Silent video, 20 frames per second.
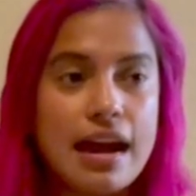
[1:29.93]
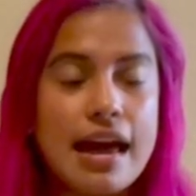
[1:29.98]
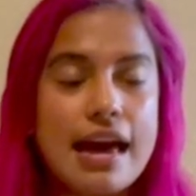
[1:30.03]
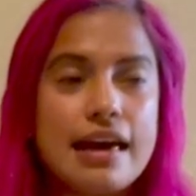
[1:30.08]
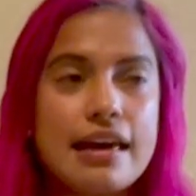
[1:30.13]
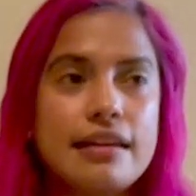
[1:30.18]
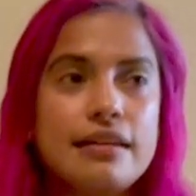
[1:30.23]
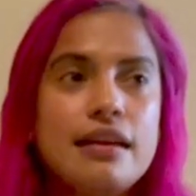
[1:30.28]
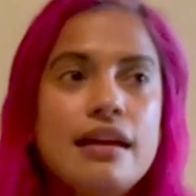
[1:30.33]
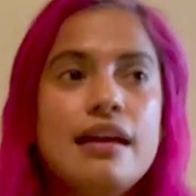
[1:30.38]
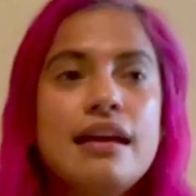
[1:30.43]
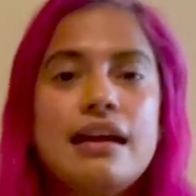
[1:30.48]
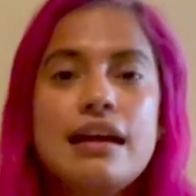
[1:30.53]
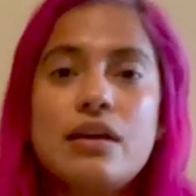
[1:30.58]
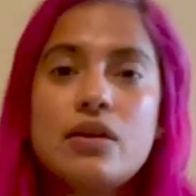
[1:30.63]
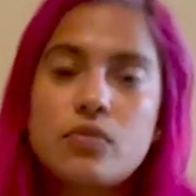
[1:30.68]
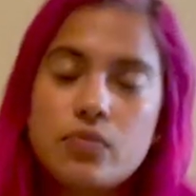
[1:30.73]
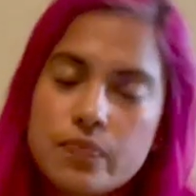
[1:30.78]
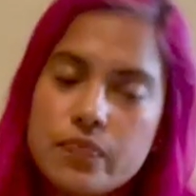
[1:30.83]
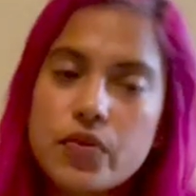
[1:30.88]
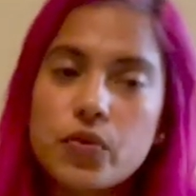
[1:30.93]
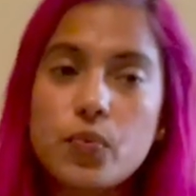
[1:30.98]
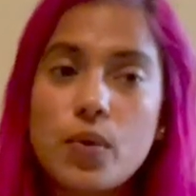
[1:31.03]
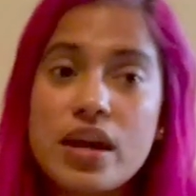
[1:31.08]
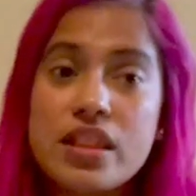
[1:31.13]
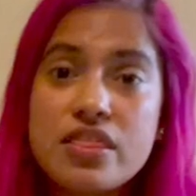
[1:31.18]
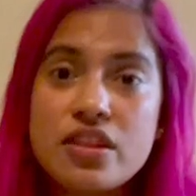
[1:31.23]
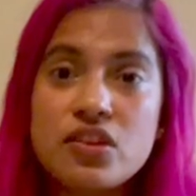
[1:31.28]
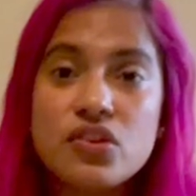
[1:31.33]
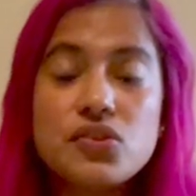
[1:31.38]
And
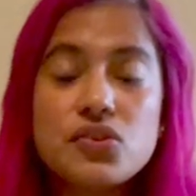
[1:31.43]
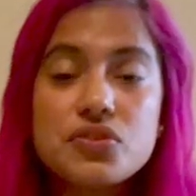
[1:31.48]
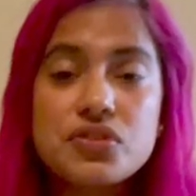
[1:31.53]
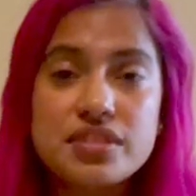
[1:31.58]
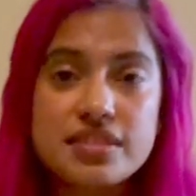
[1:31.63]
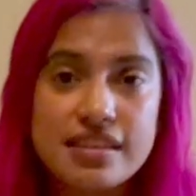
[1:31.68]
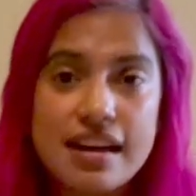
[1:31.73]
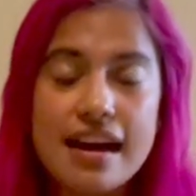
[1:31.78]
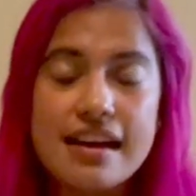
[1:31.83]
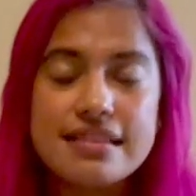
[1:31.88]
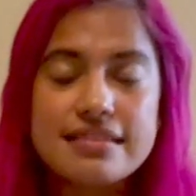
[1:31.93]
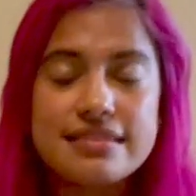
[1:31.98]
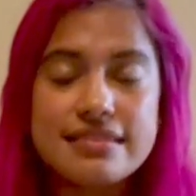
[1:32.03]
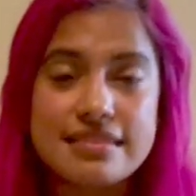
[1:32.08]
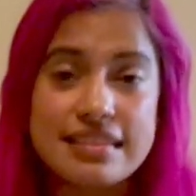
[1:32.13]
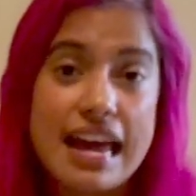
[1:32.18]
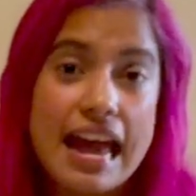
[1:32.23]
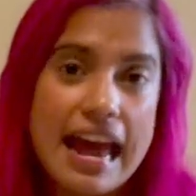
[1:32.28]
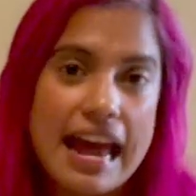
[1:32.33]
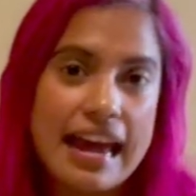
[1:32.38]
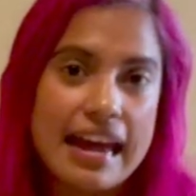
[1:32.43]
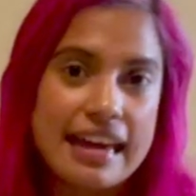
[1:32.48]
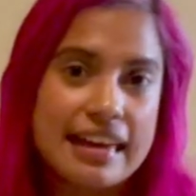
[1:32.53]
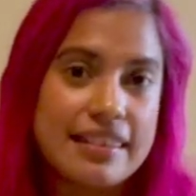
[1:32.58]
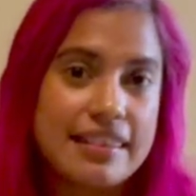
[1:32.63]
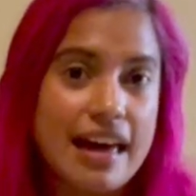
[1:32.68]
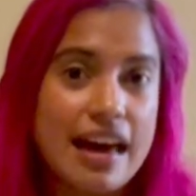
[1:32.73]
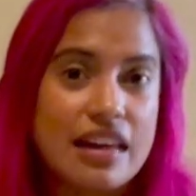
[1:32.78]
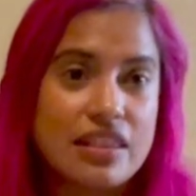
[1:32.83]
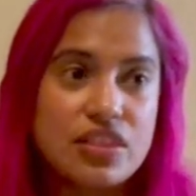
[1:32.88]
when the news does say
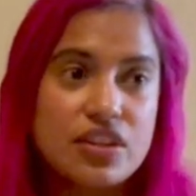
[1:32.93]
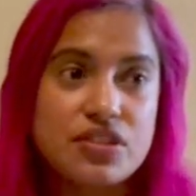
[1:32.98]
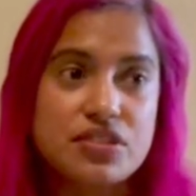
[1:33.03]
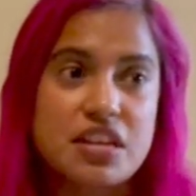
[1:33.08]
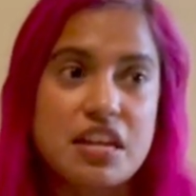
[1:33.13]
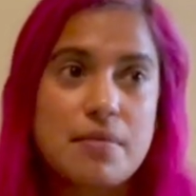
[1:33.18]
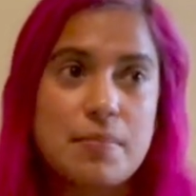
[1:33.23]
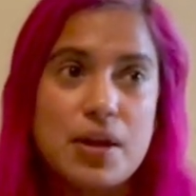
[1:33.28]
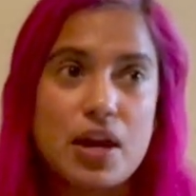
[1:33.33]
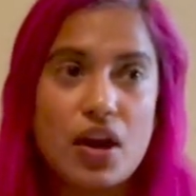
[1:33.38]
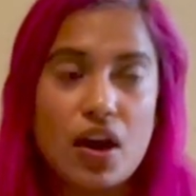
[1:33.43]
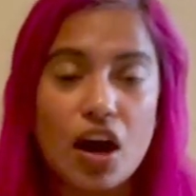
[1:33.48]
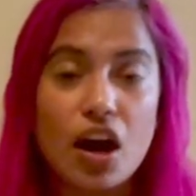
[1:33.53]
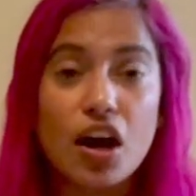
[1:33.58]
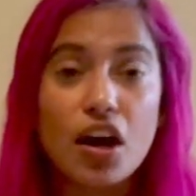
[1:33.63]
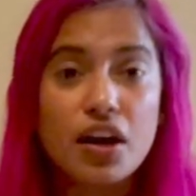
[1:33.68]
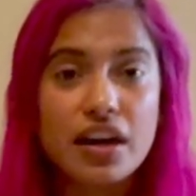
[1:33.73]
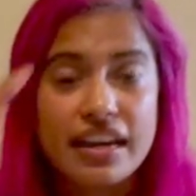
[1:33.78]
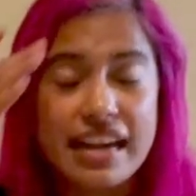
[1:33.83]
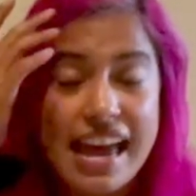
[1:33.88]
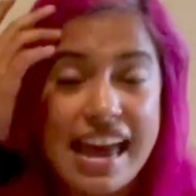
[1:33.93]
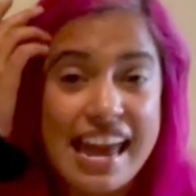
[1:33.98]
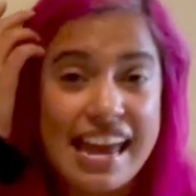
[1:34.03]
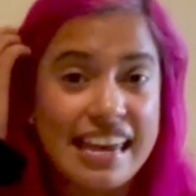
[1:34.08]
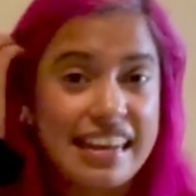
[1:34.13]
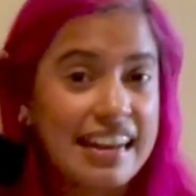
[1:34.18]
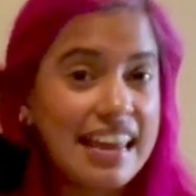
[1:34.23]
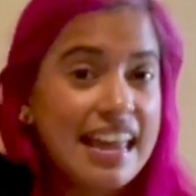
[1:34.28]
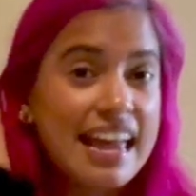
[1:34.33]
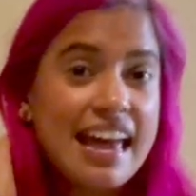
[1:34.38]
that there's going to be a
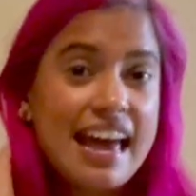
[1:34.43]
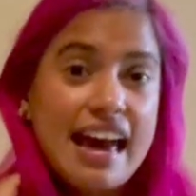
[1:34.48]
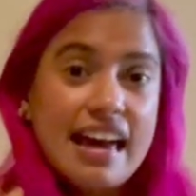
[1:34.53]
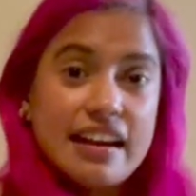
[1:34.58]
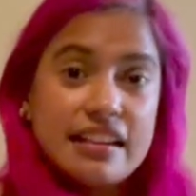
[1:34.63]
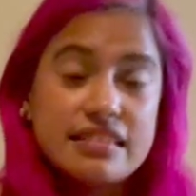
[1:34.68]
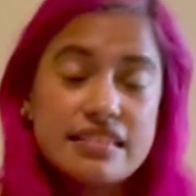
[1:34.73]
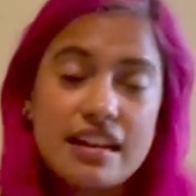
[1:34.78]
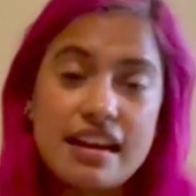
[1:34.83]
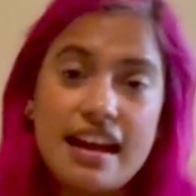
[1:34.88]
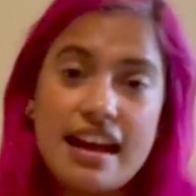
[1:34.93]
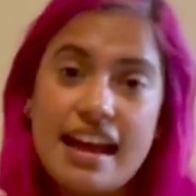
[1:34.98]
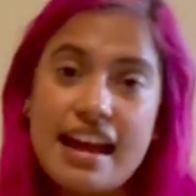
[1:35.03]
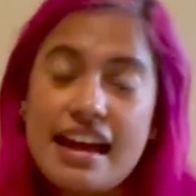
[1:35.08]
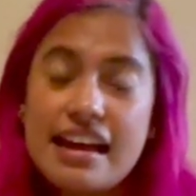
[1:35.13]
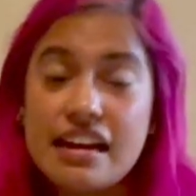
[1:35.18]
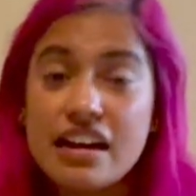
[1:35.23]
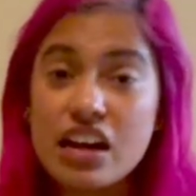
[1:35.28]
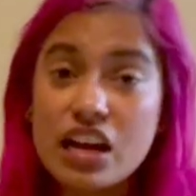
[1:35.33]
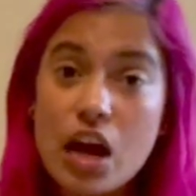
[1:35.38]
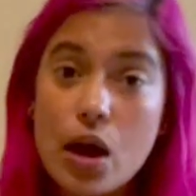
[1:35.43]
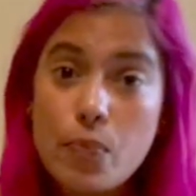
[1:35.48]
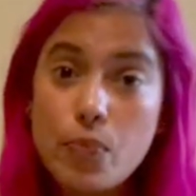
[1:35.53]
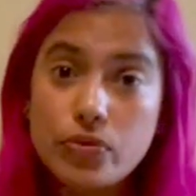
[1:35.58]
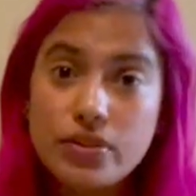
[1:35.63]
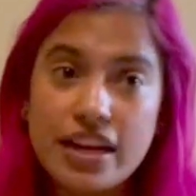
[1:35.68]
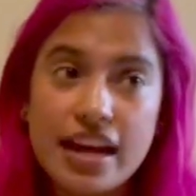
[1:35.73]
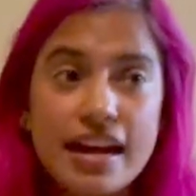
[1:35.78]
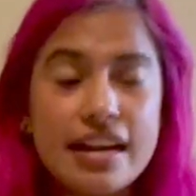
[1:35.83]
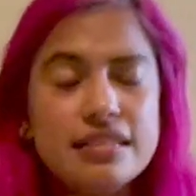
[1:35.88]
hurricane and it's going to hit in a couple
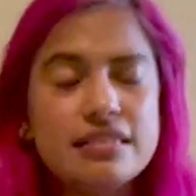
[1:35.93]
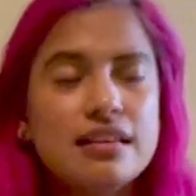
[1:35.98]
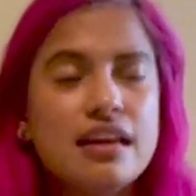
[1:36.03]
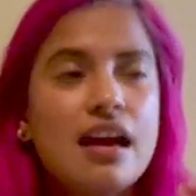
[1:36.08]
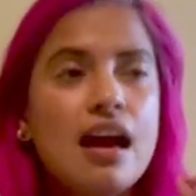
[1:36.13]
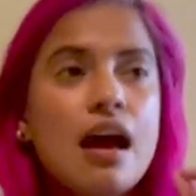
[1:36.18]
days,